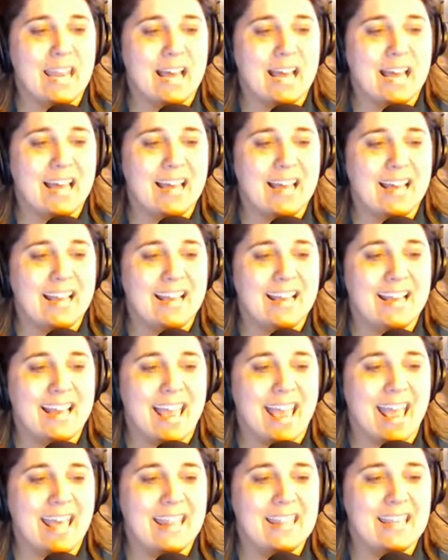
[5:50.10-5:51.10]
uh,
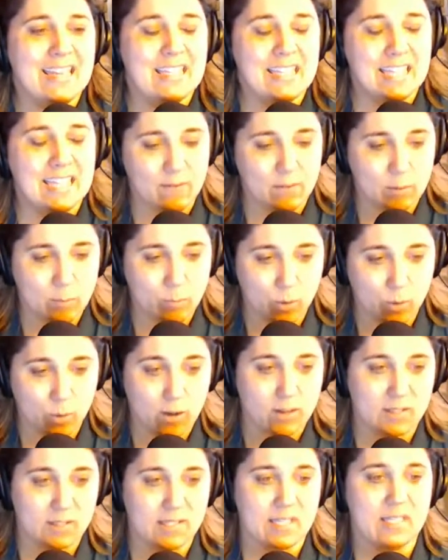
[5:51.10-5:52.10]
and then David
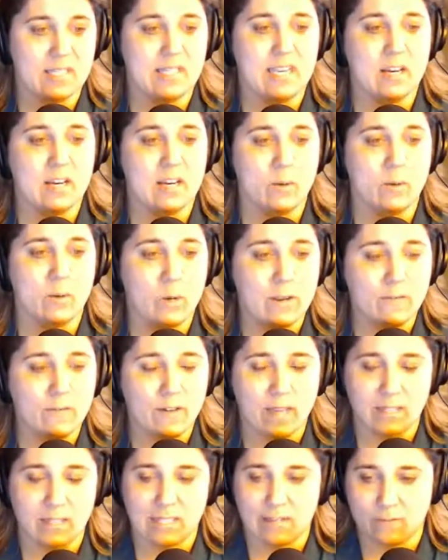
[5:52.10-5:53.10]
Brooks is here, and we found
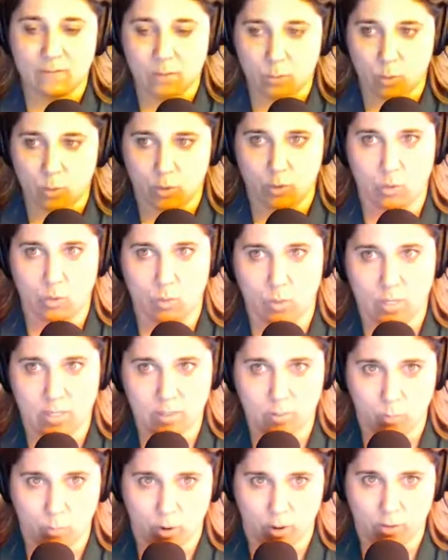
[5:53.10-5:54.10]
David Brooks through his
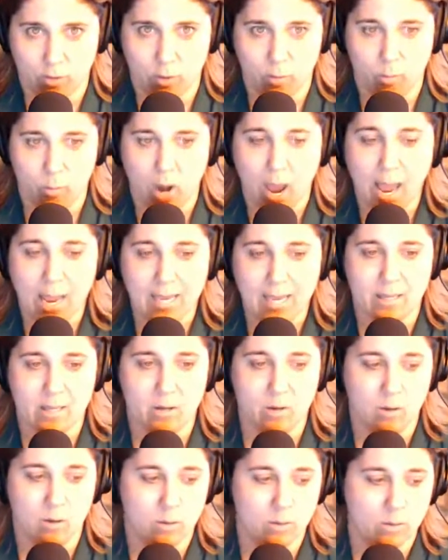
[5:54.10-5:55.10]
brother Brian,
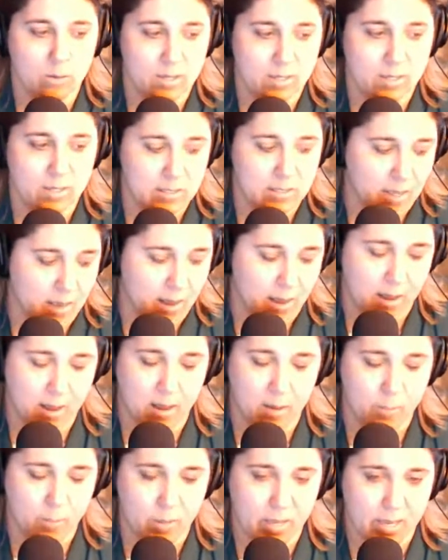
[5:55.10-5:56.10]
who is a
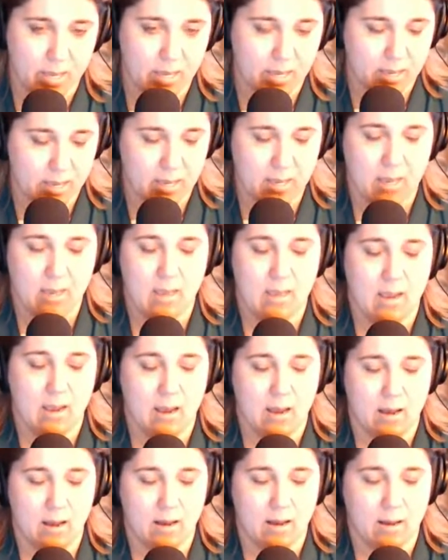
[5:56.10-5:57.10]
big
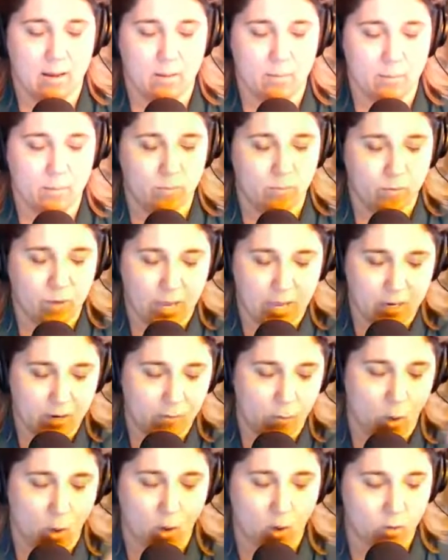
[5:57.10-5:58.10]
fan of
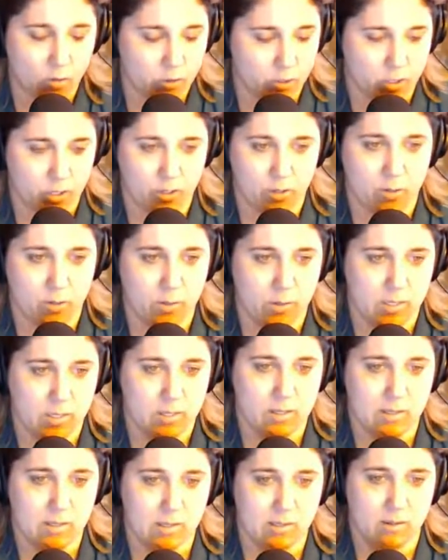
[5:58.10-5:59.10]
all the shows in
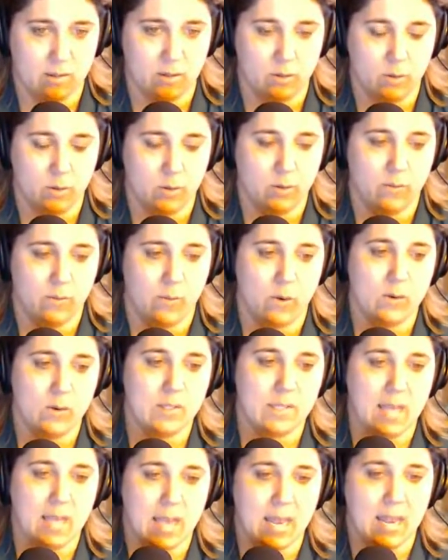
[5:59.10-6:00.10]
this little universe.
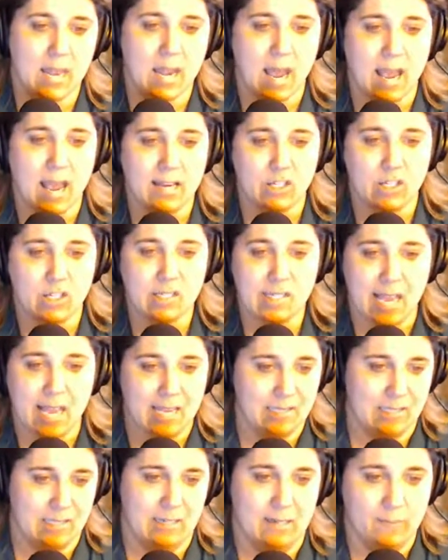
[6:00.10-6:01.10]
And I just asked
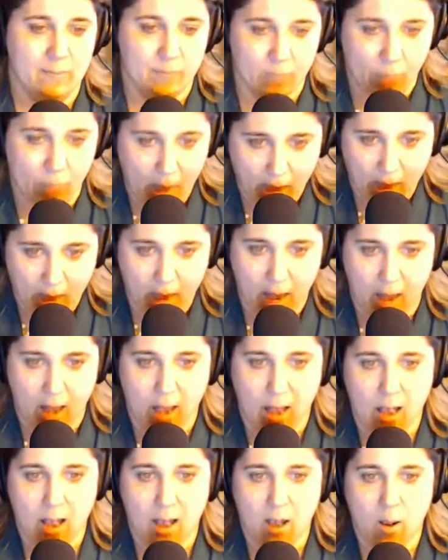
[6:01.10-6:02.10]
him
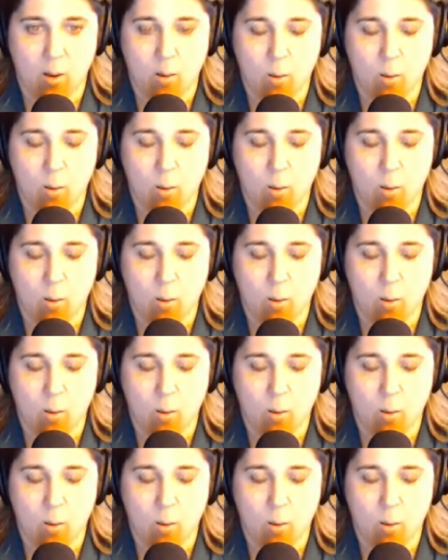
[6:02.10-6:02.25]
a